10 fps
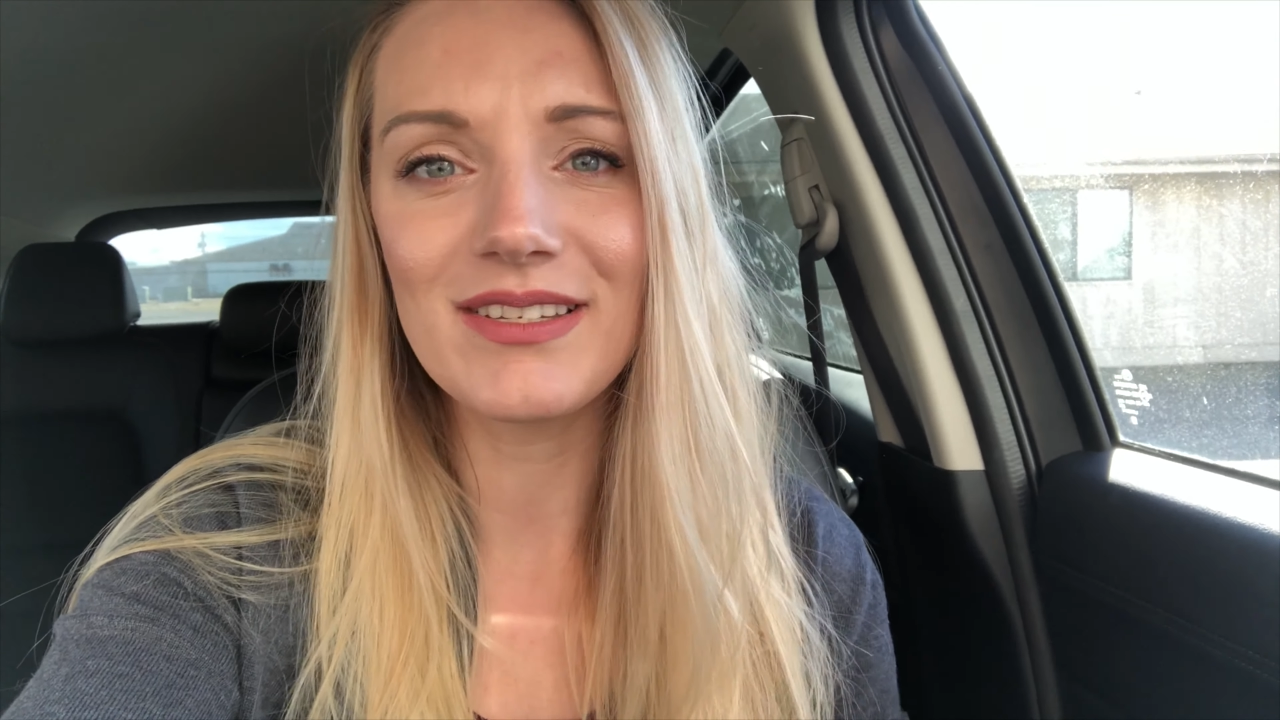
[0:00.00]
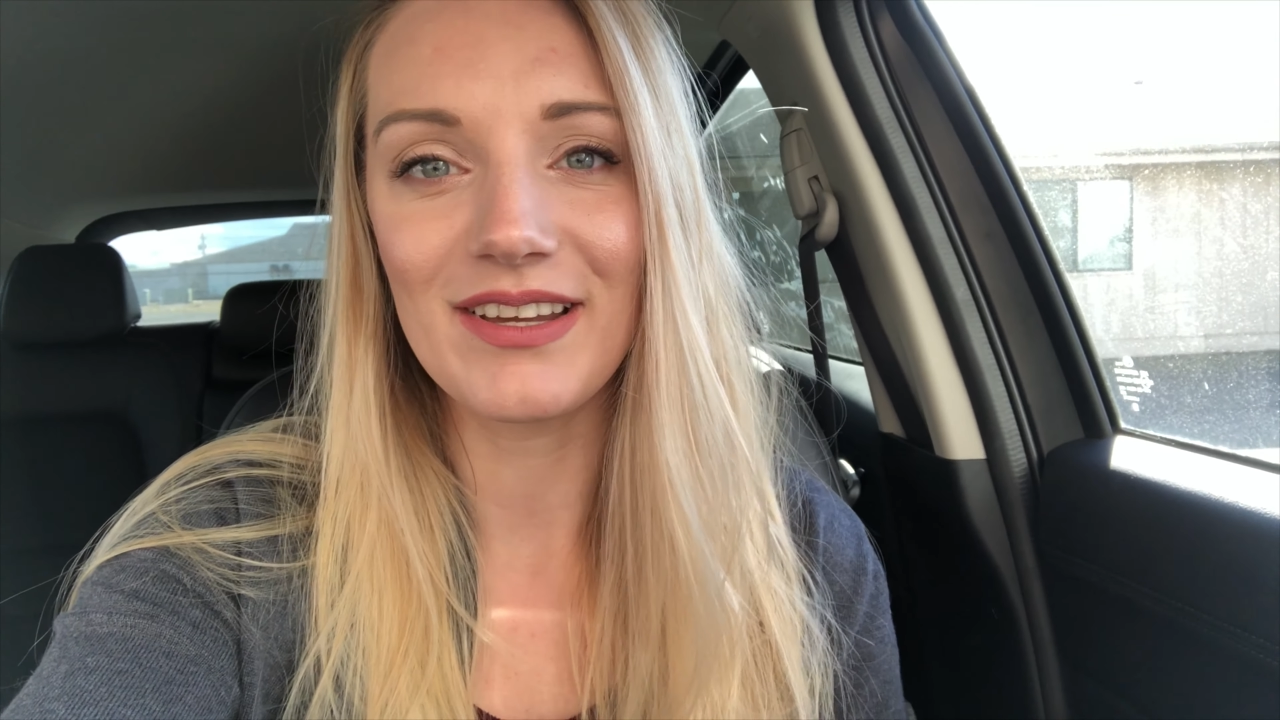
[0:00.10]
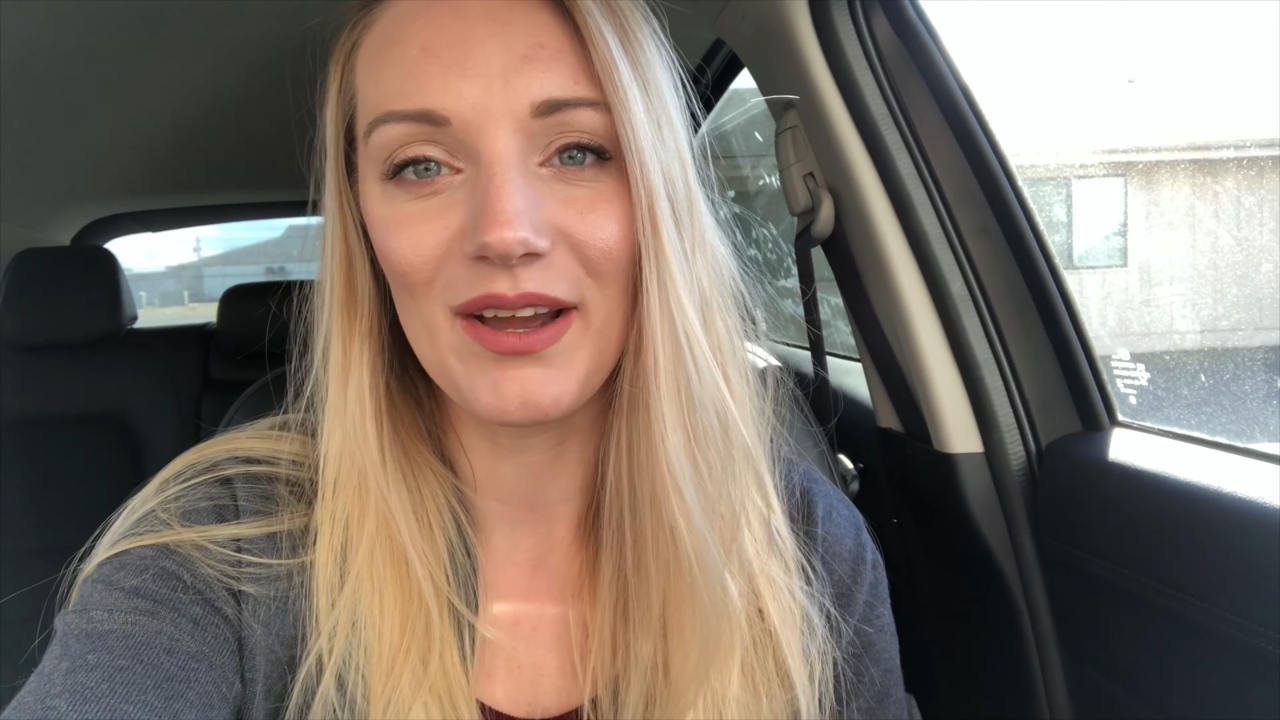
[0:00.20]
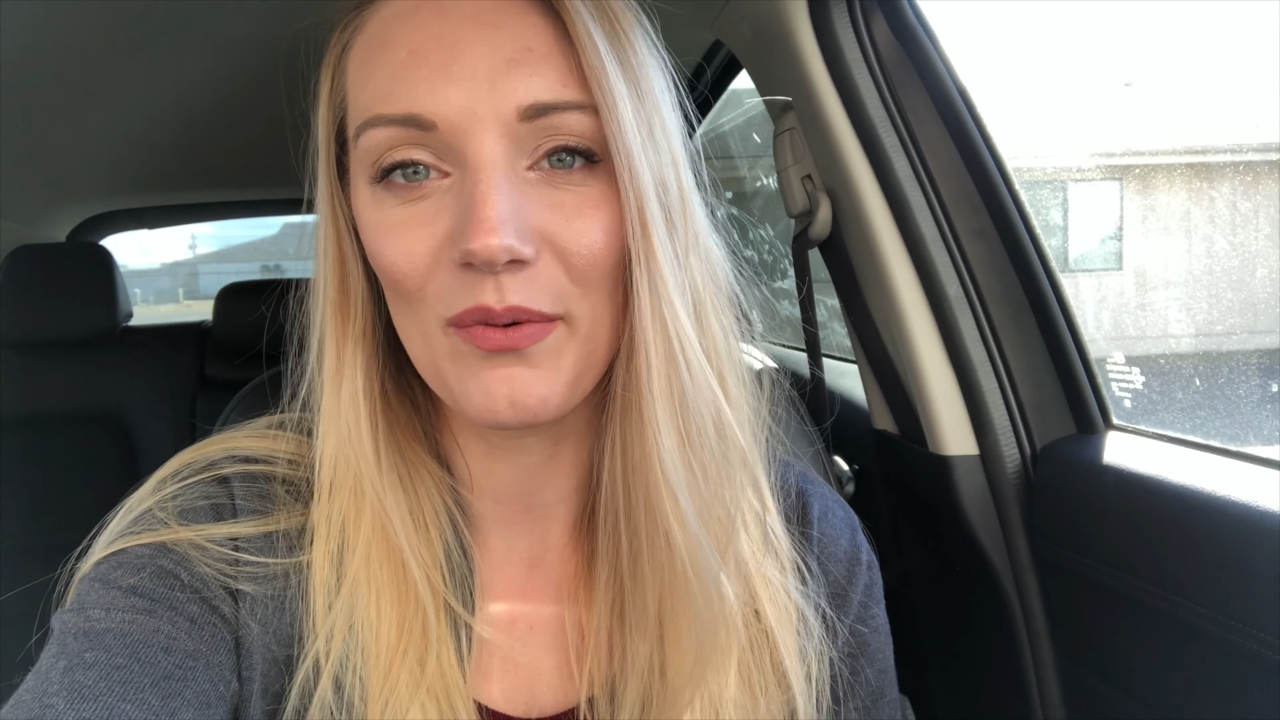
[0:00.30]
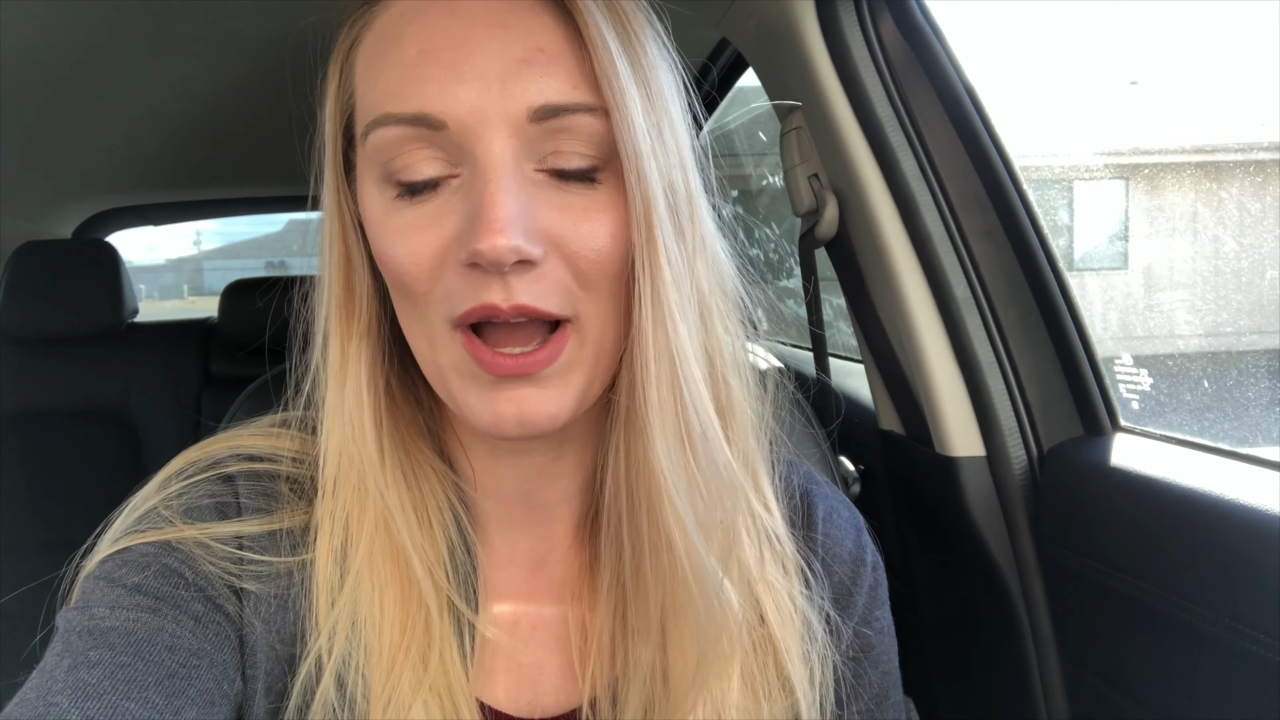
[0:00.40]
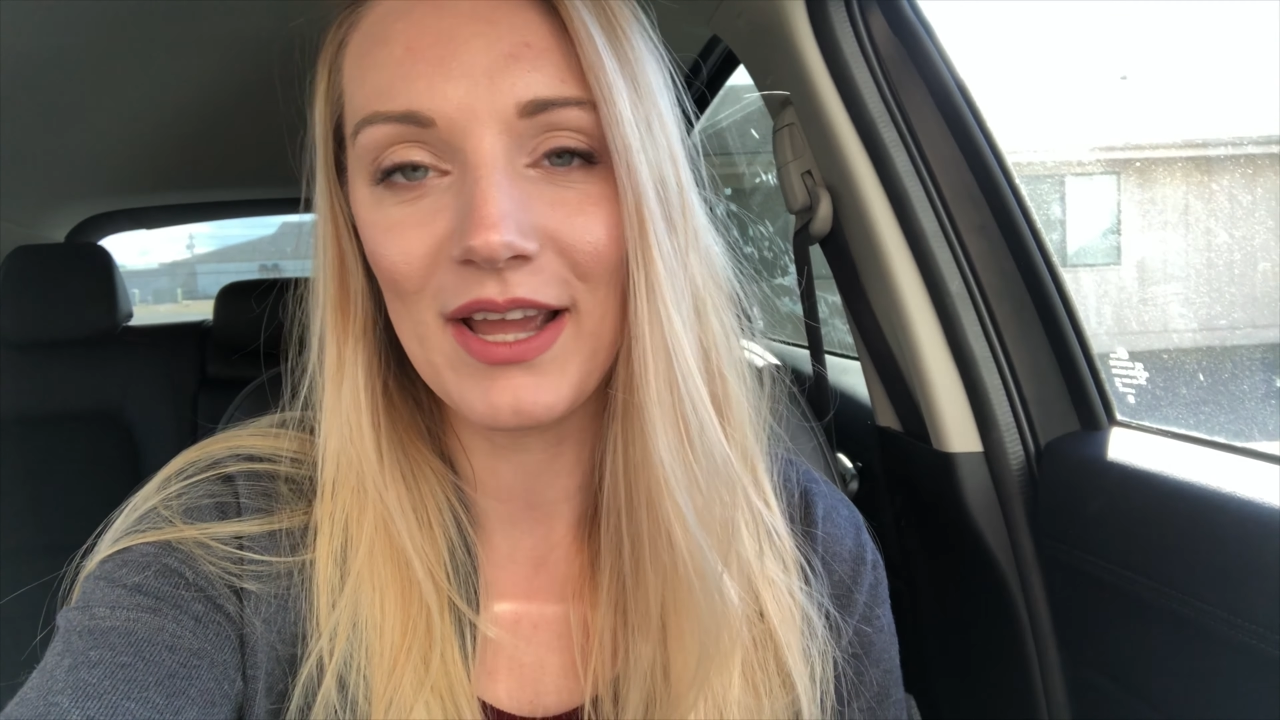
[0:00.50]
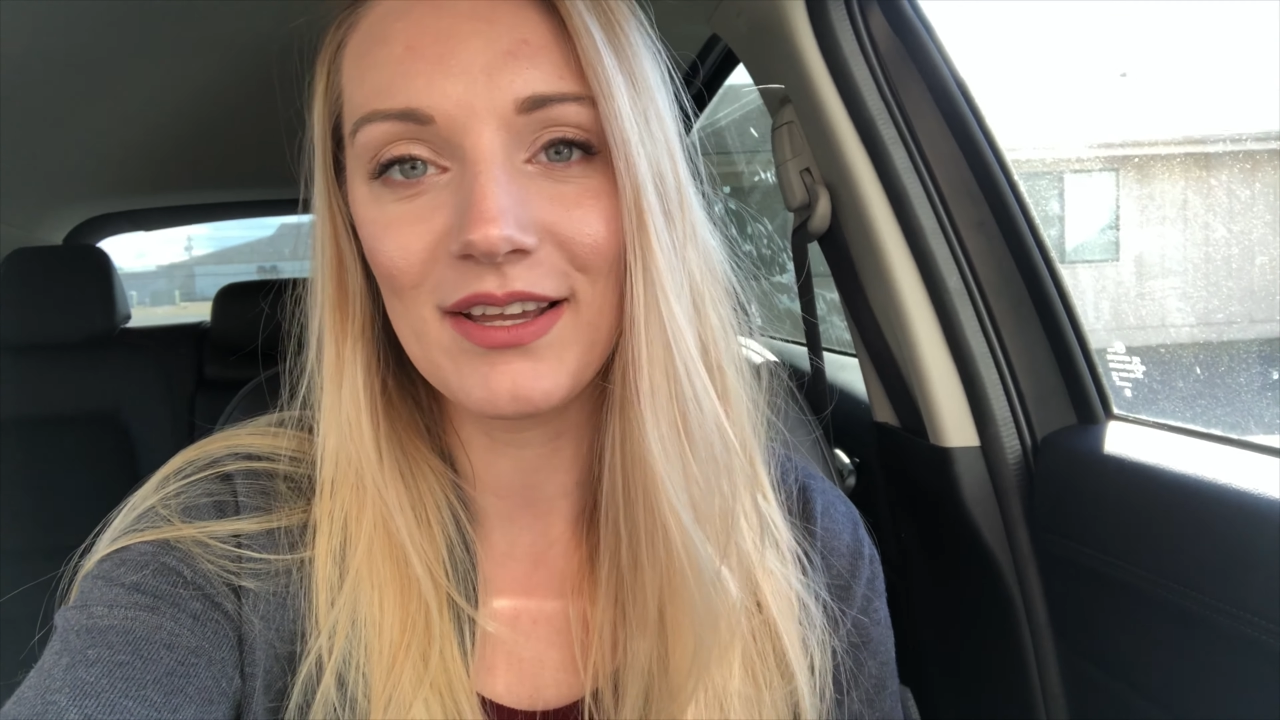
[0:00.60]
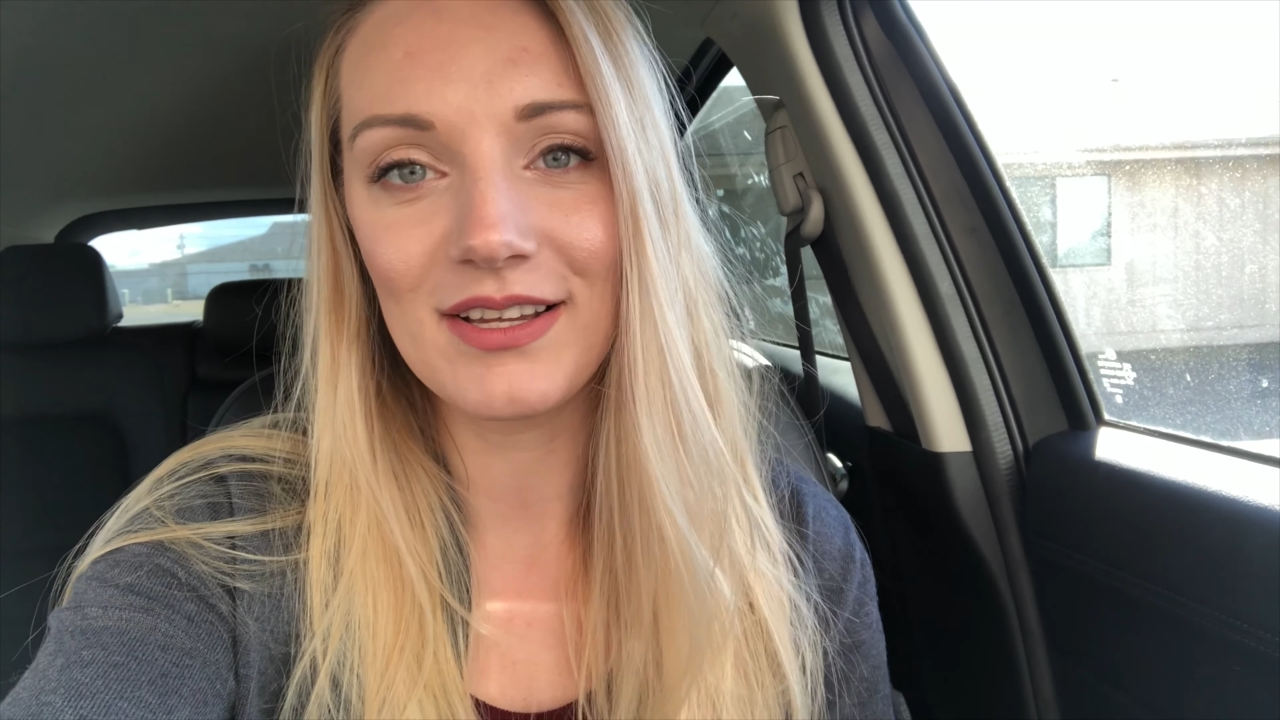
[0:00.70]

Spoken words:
DIY